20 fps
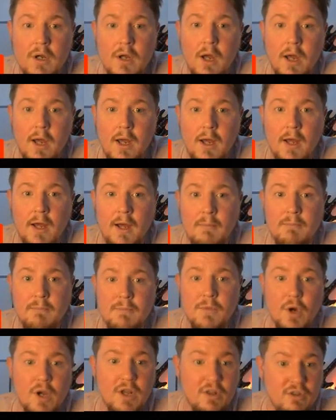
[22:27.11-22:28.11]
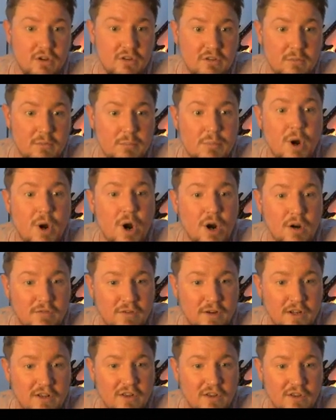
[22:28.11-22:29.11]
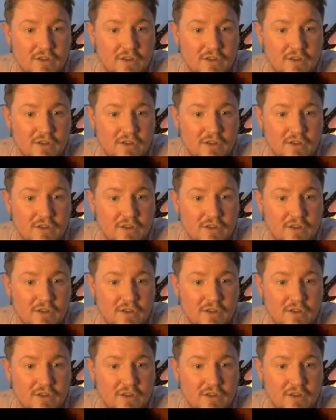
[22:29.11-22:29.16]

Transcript: No, he doesn't. Perfect.